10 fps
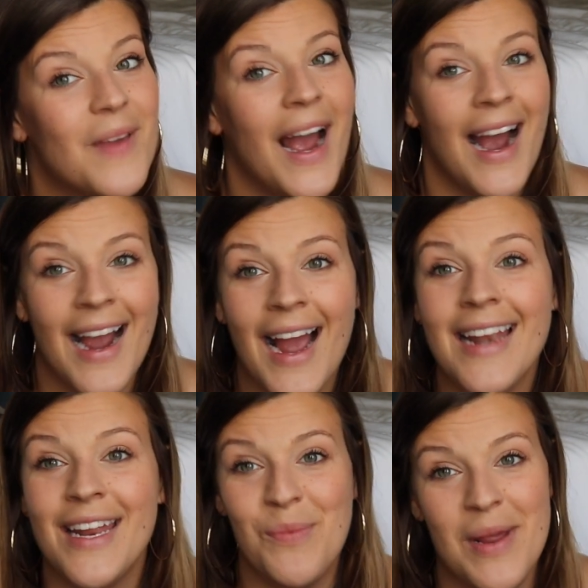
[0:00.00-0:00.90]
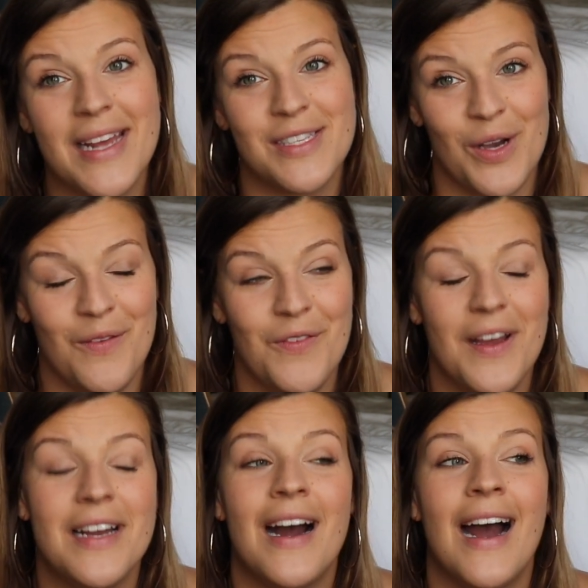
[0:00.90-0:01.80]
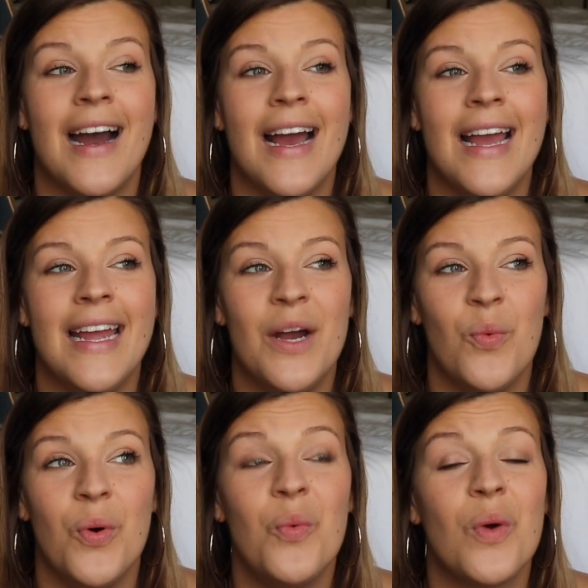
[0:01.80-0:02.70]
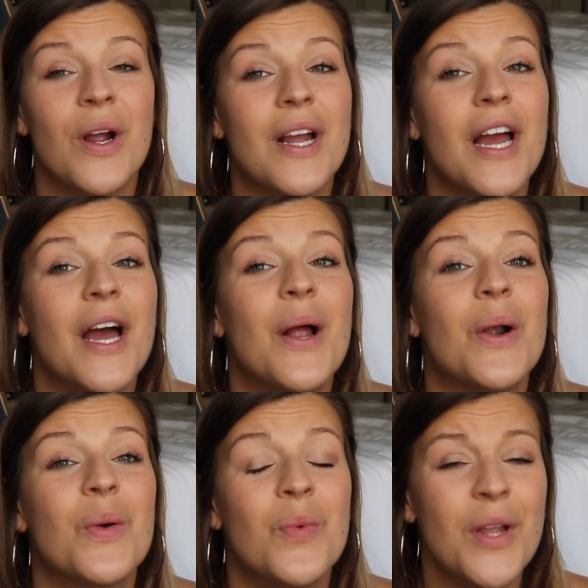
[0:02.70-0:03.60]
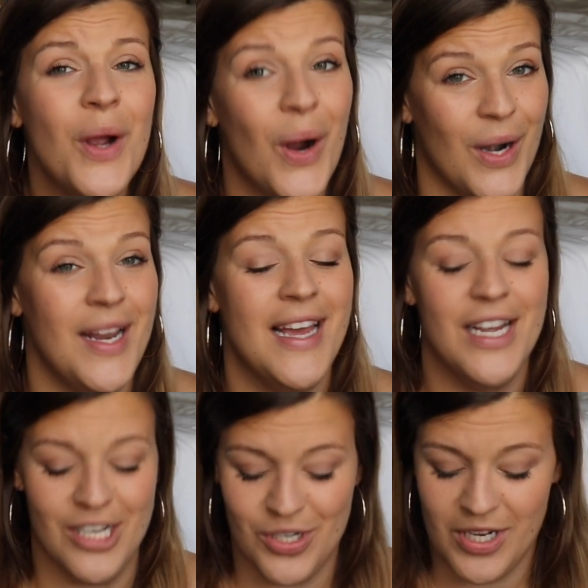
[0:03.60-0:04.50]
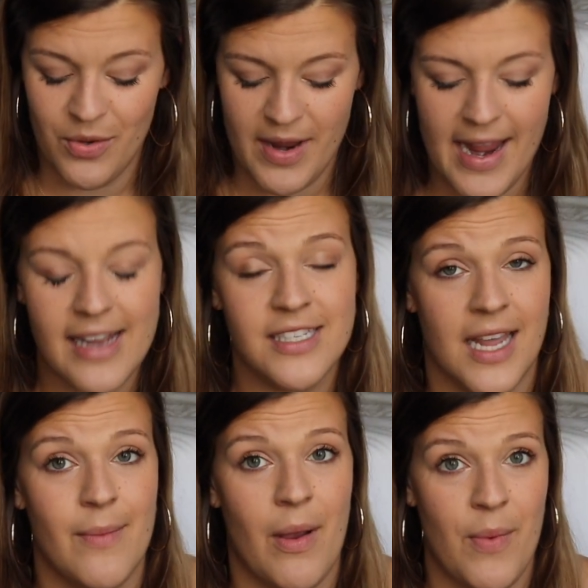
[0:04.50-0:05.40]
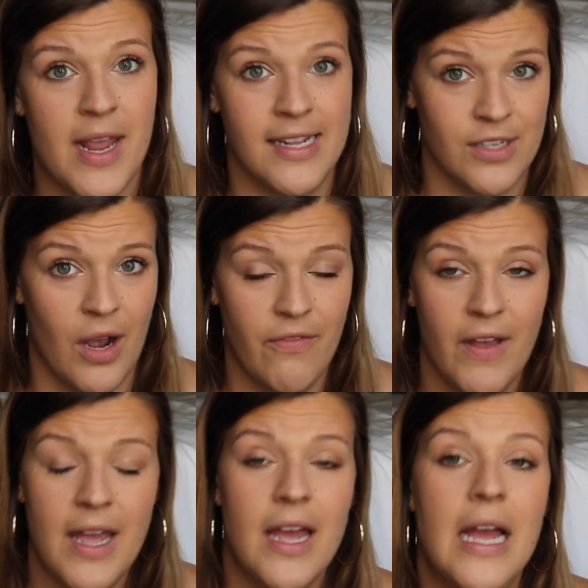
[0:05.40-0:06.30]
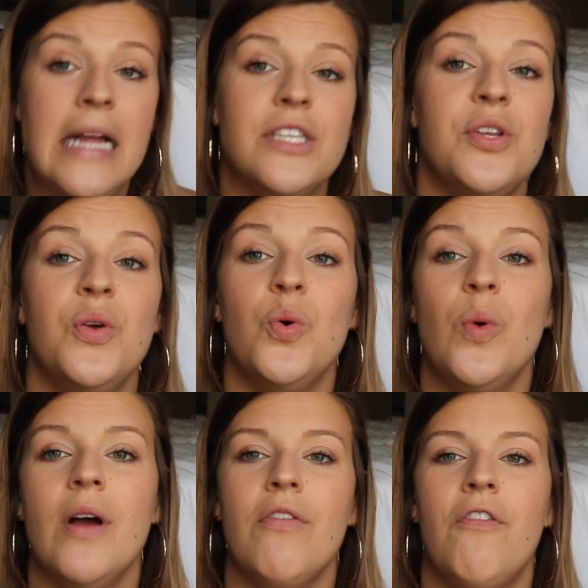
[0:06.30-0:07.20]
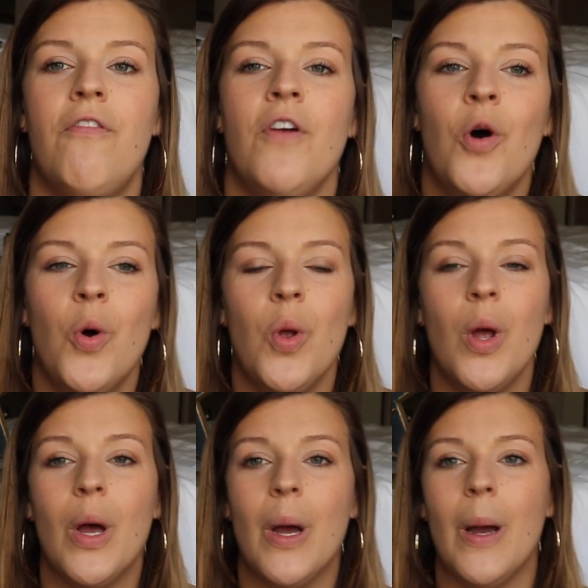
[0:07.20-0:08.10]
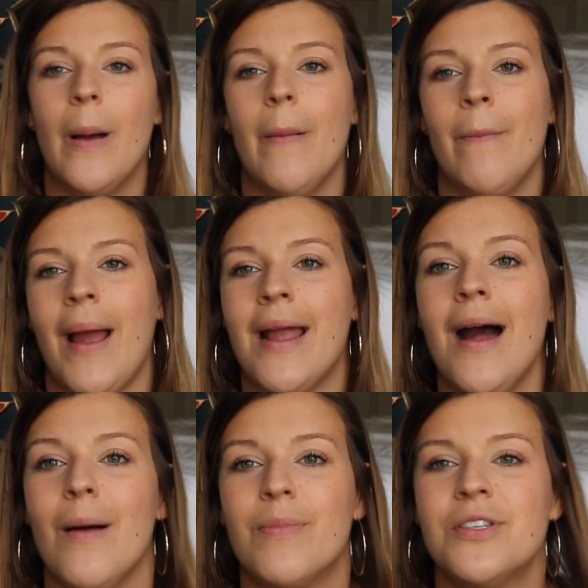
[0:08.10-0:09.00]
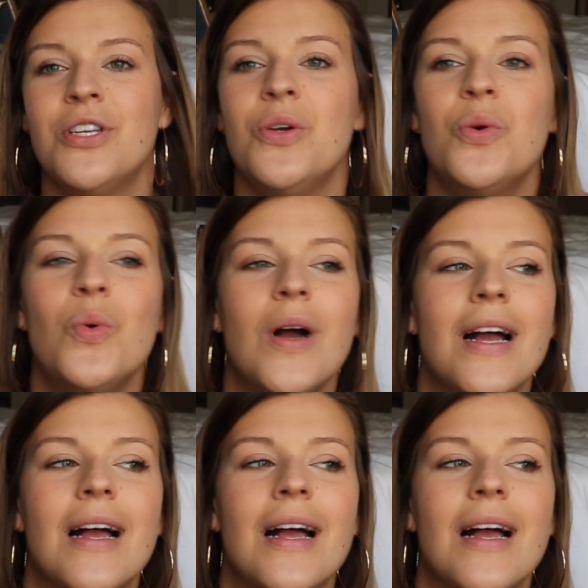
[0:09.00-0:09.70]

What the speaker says: I need weekends off. I will work really hard during the week to get my weekends off, to fill my cup, to